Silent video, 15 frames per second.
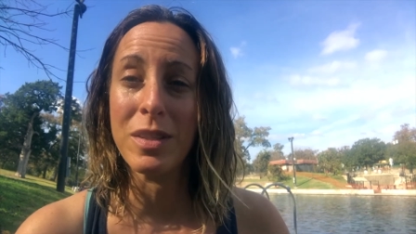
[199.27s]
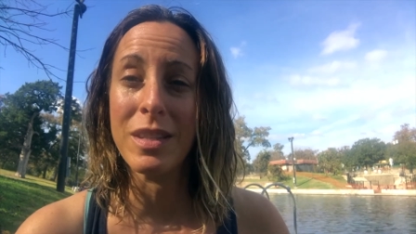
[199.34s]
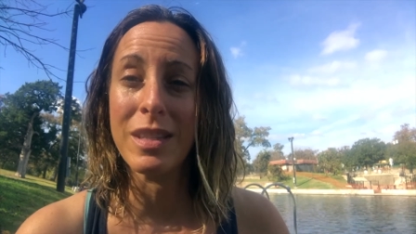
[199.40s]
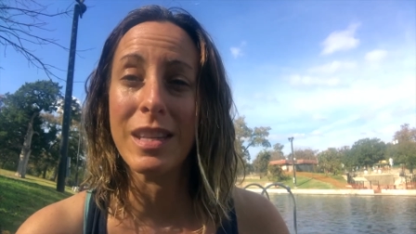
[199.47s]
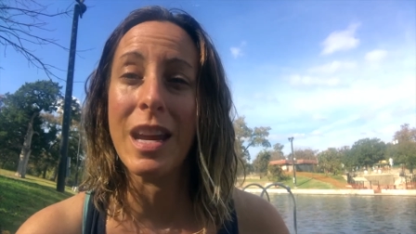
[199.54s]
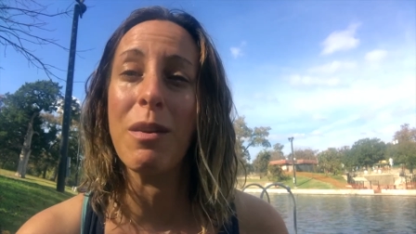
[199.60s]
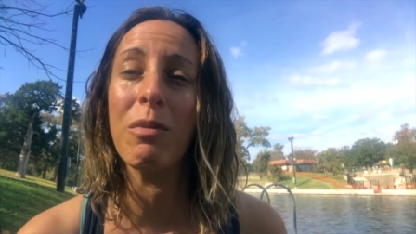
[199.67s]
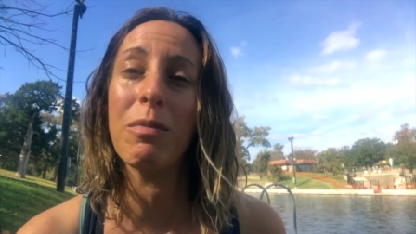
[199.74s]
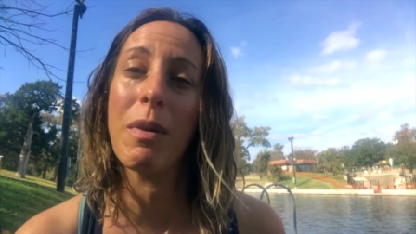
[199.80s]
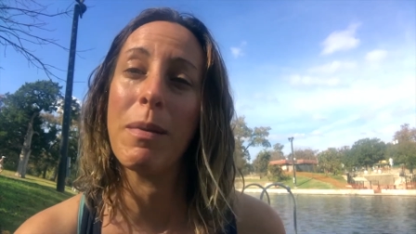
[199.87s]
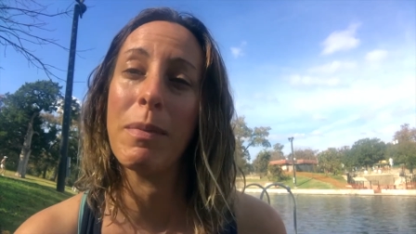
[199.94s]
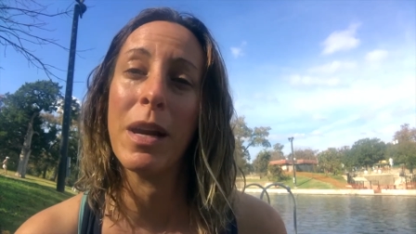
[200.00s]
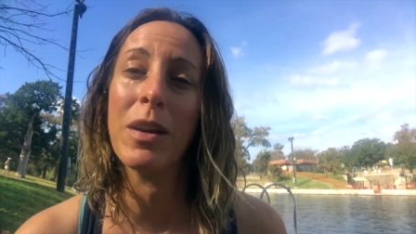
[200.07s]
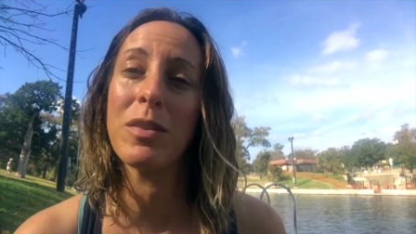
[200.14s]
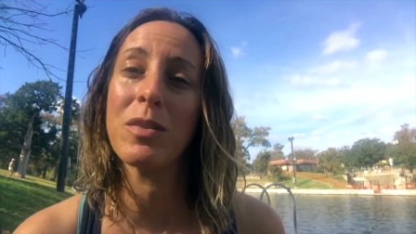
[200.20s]
to stay with my
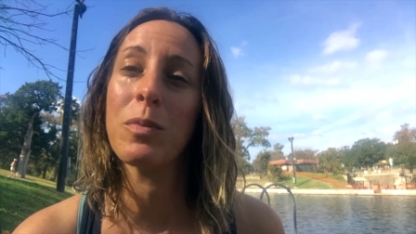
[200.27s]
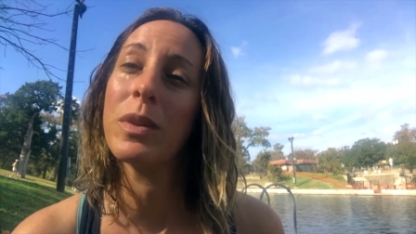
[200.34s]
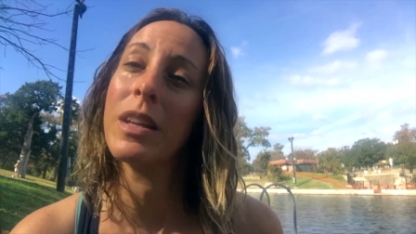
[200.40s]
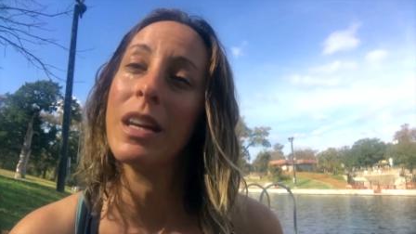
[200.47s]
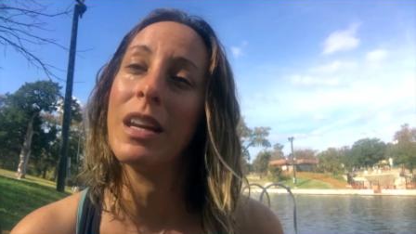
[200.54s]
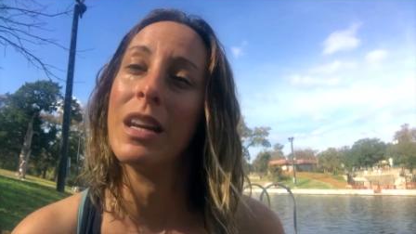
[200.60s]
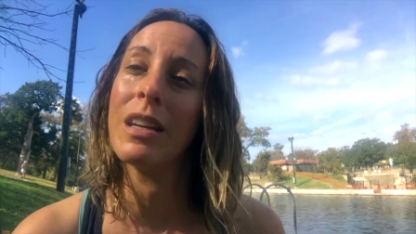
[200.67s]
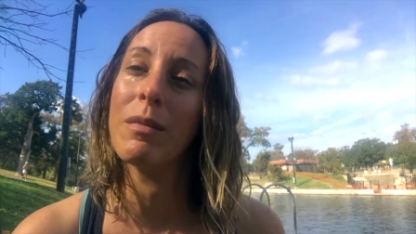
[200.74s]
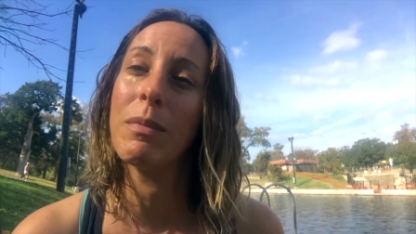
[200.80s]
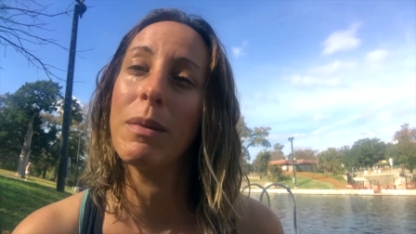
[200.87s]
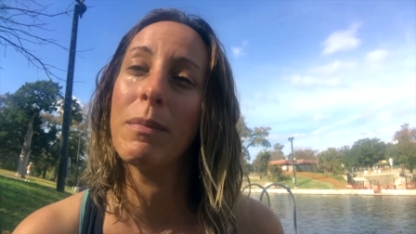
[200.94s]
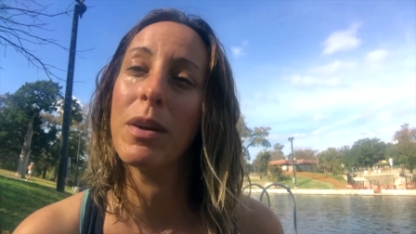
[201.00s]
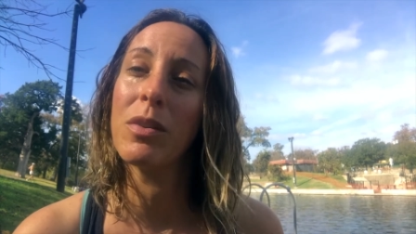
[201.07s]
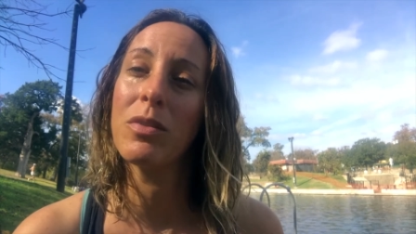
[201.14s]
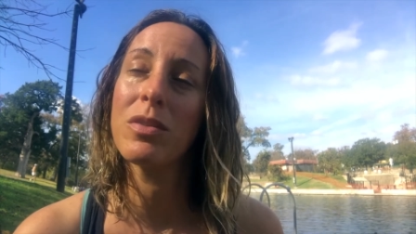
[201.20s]
parents when they needed me
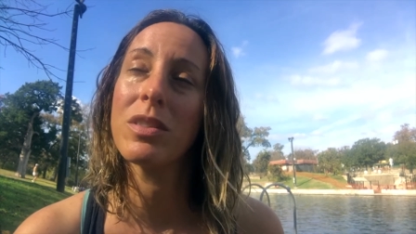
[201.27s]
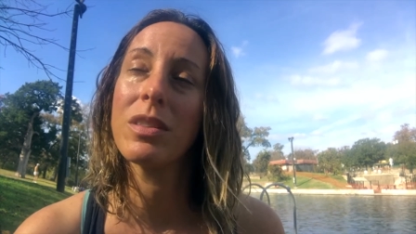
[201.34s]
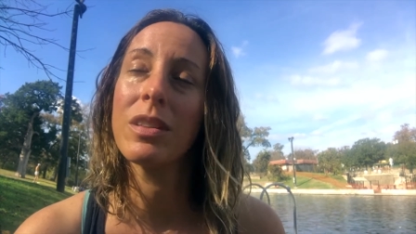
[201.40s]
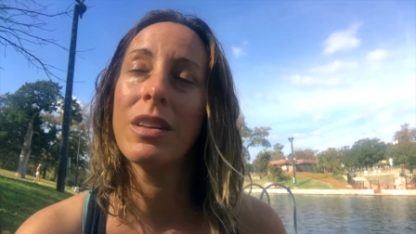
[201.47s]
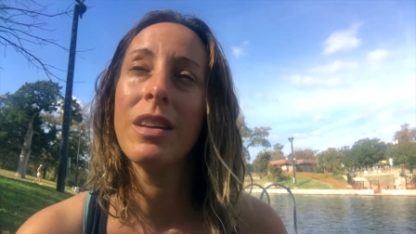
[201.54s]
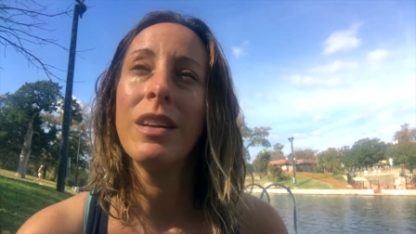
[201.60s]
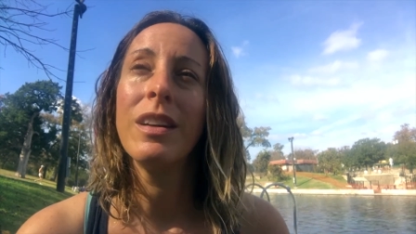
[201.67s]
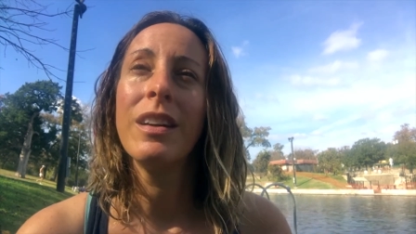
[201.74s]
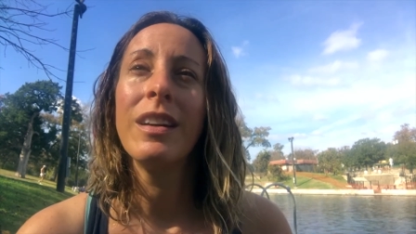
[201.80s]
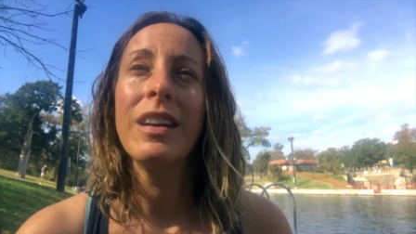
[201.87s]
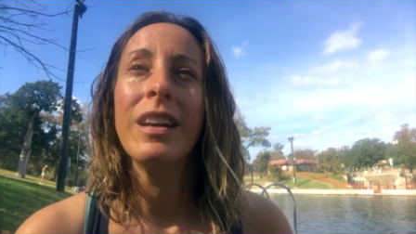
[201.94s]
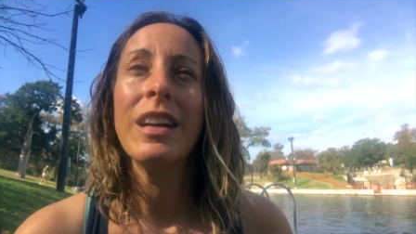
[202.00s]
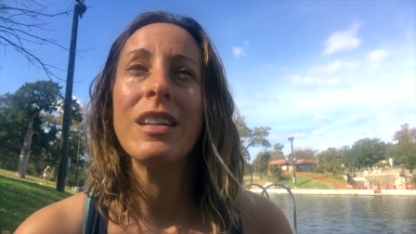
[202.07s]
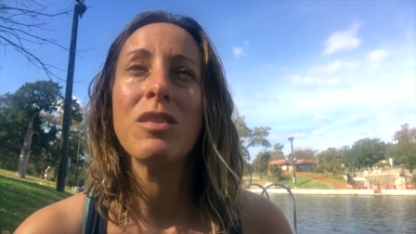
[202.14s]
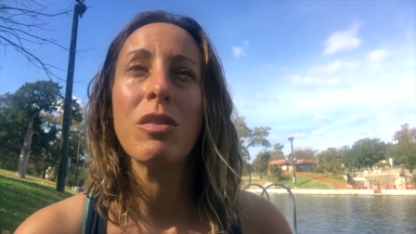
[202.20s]
most.
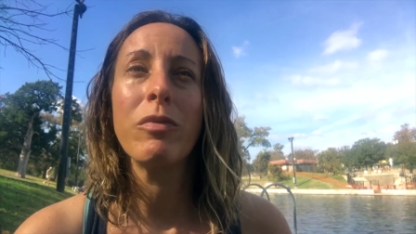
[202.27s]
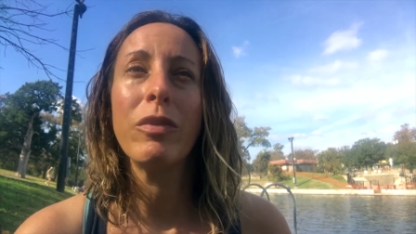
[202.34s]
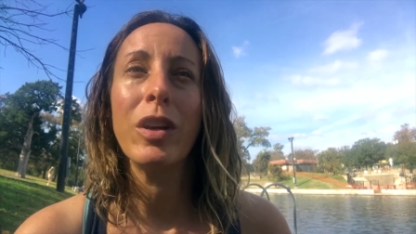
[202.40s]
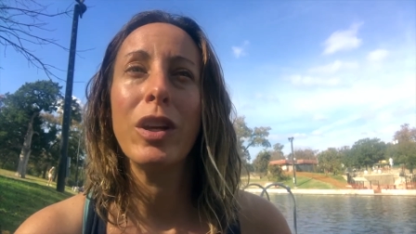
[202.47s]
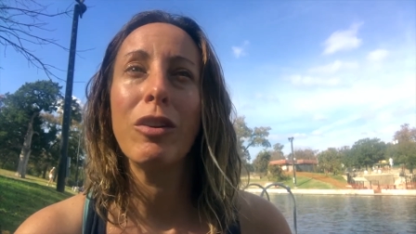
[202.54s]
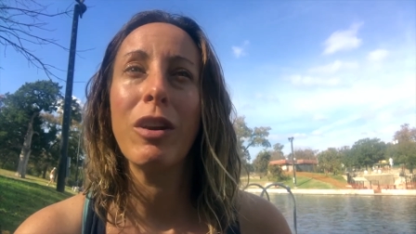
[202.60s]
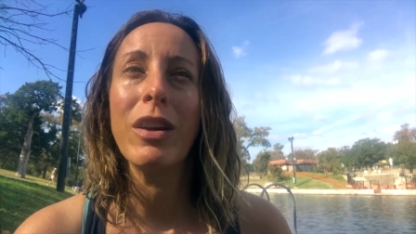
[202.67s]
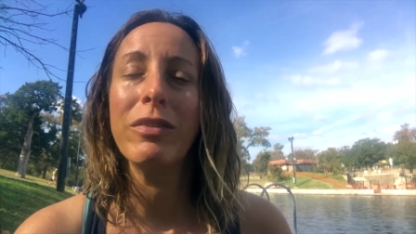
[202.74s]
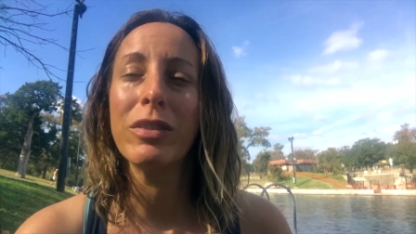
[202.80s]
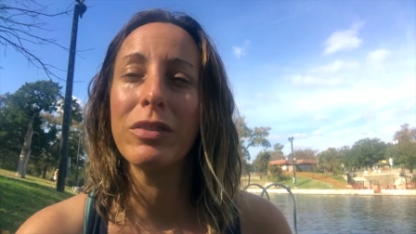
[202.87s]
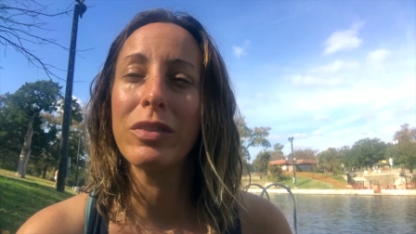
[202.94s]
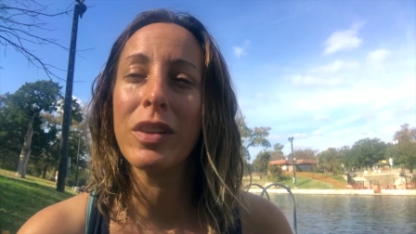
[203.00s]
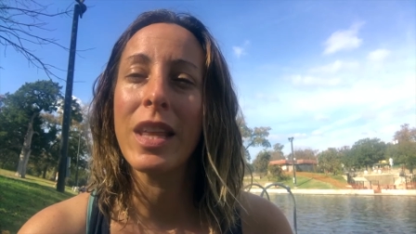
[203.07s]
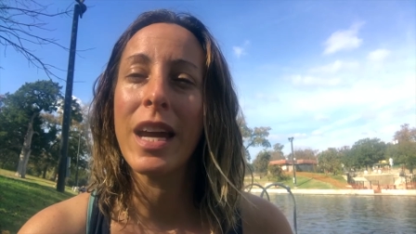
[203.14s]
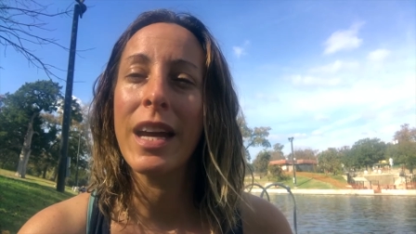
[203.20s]
So I'm very grateful
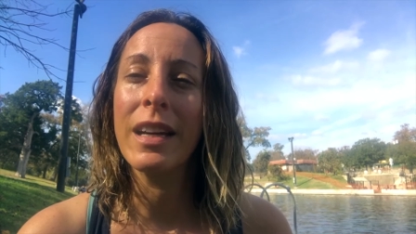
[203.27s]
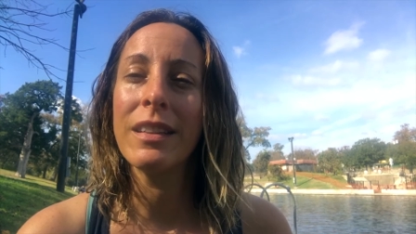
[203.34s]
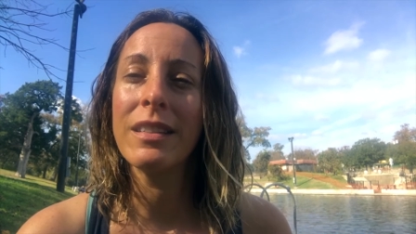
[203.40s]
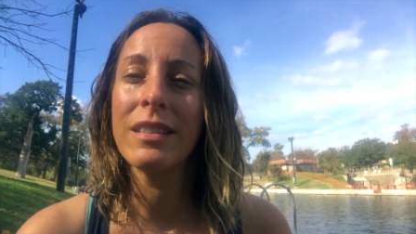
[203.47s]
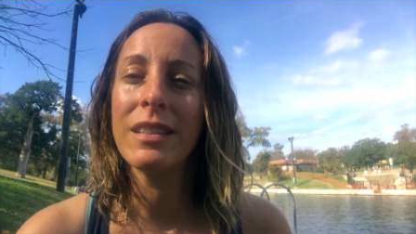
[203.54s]
for that.